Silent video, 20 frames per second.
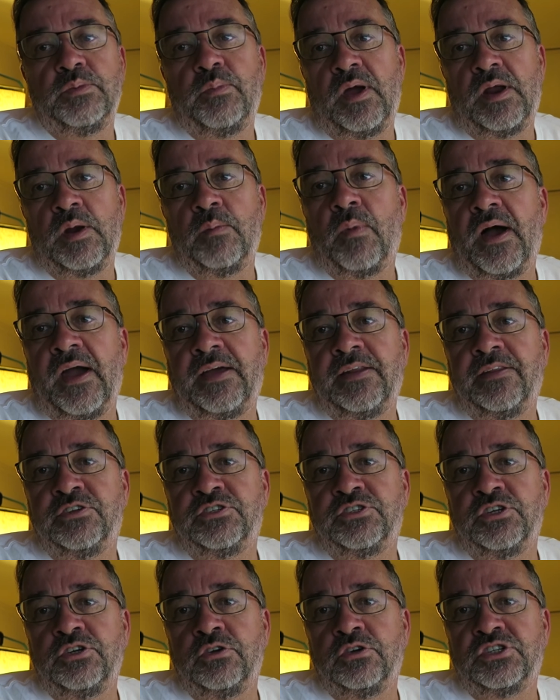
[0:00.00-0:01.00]
to bear in mind
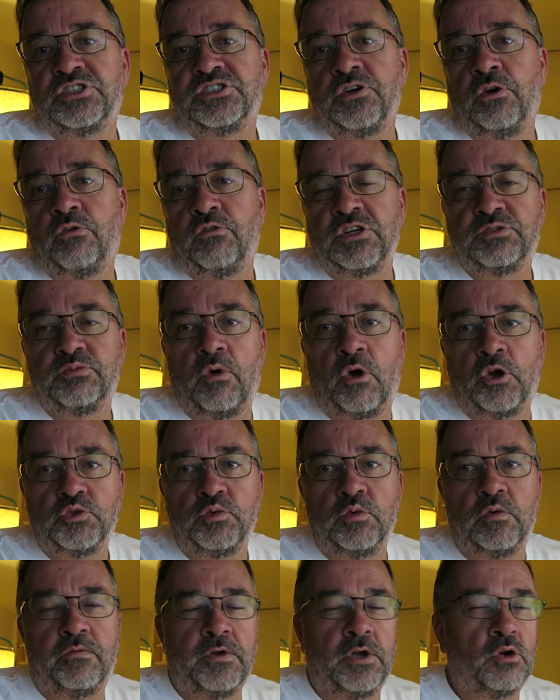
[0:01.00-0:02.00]
is that you're still
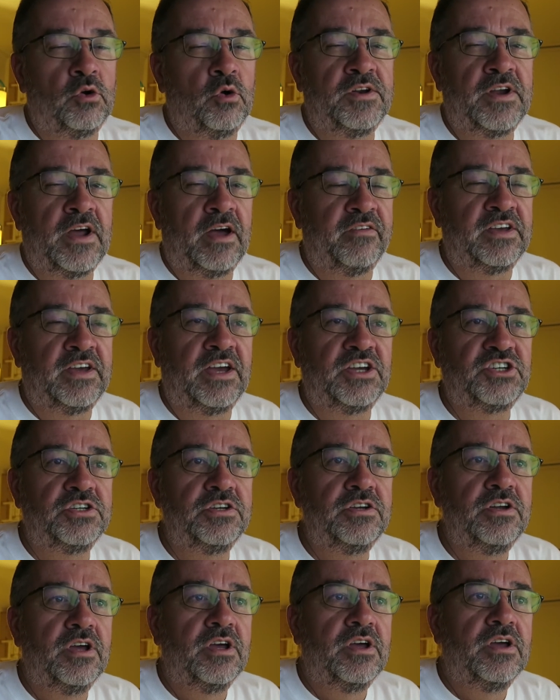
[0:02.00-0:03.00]
responsible for your own
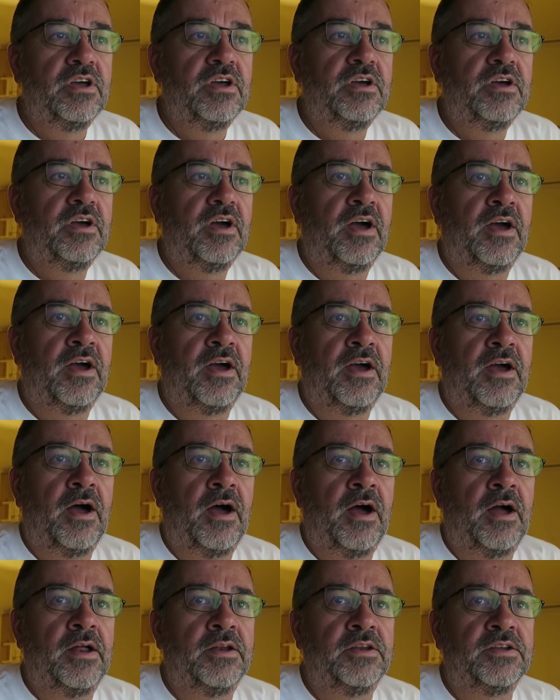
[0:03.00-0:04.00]
navigation
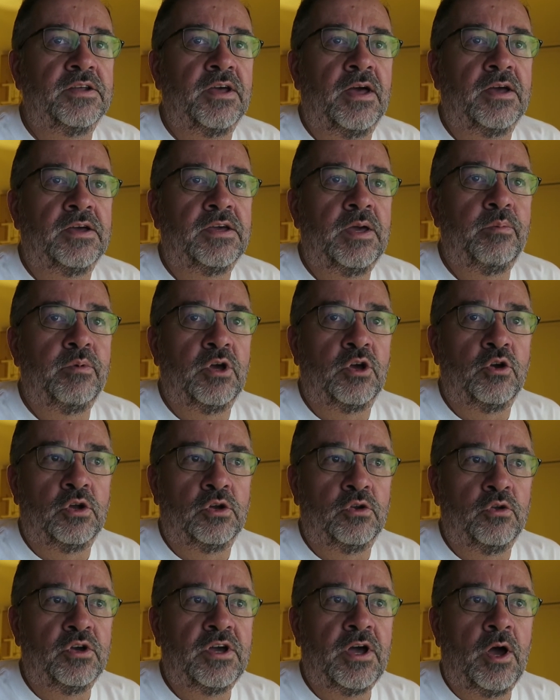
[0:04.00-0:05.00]
and keeping a
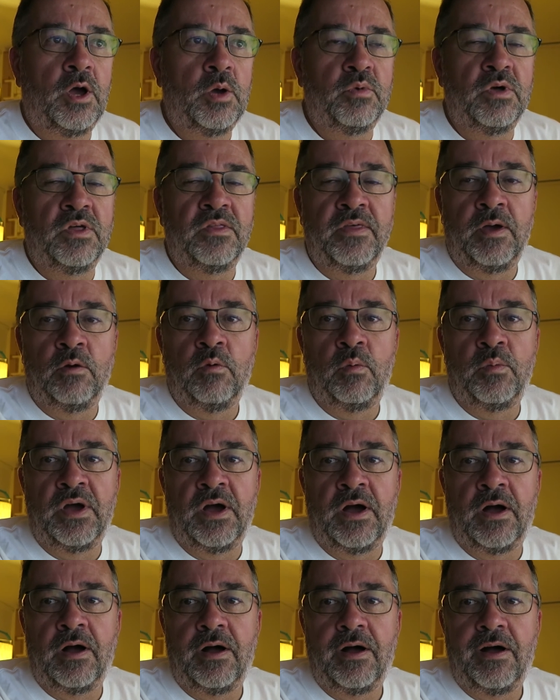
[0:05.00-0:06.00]
good lookout, but there will be
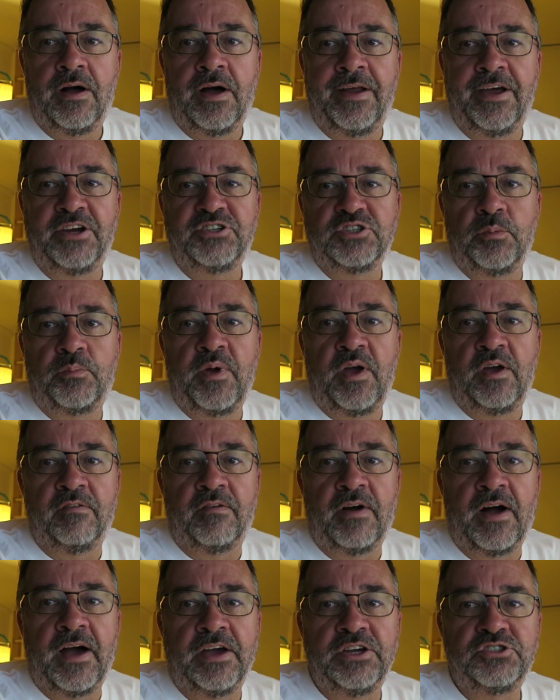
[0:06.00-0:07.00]
an extra pair
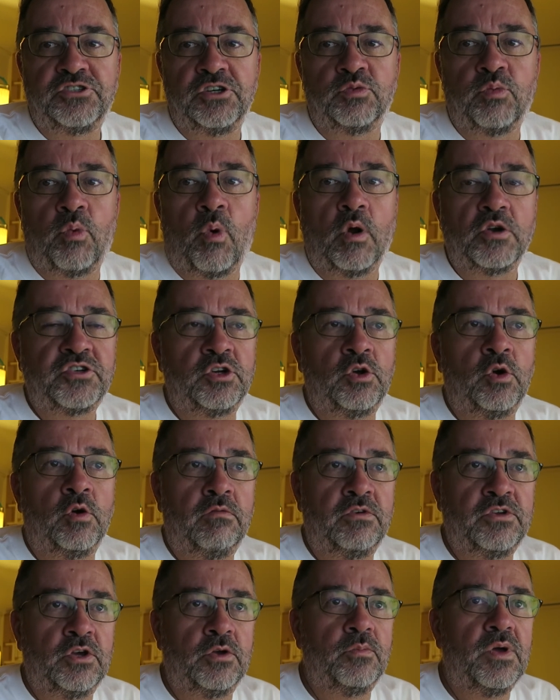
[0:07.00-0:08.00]
of eyes just watching
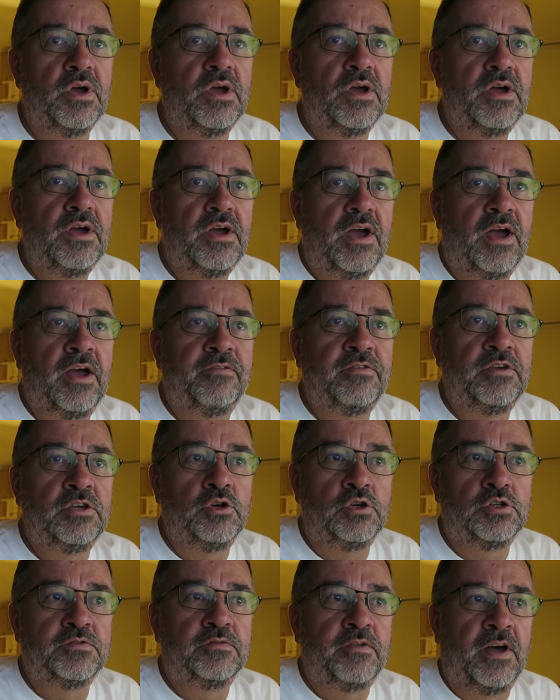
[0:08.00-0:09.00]
over you if you
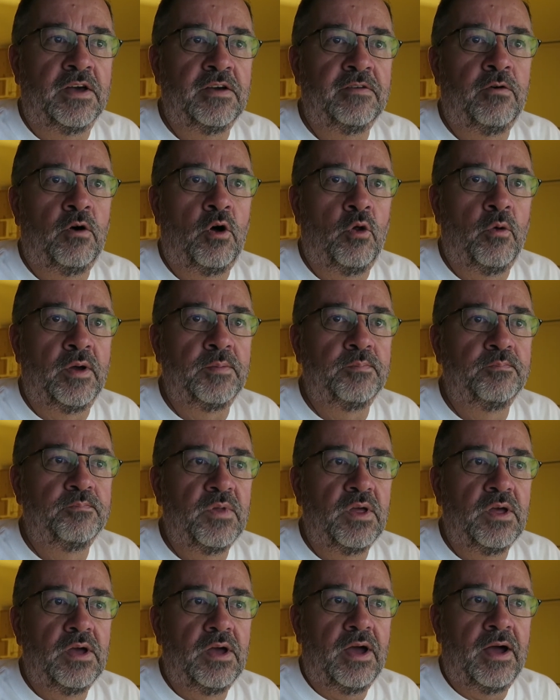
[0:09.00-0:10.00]
use flight following.
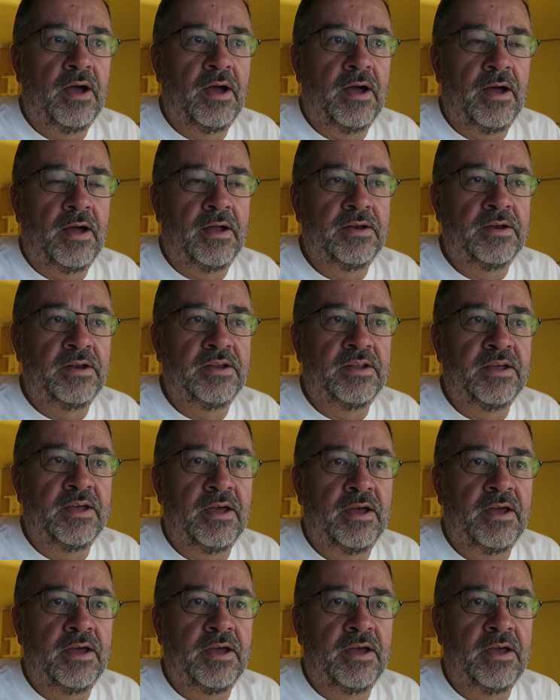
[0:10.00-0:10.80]
And